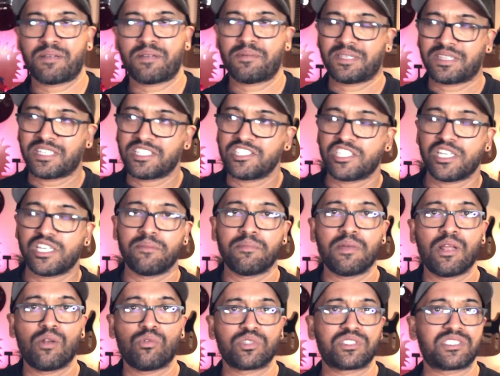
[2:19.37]
I think
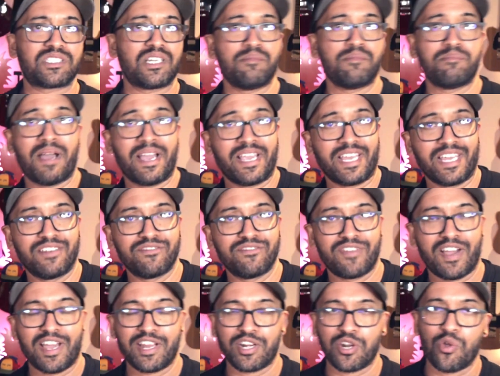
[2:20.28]
Gmail was still by
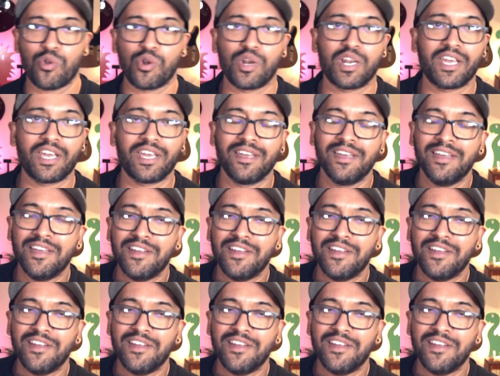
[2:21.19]
invite only.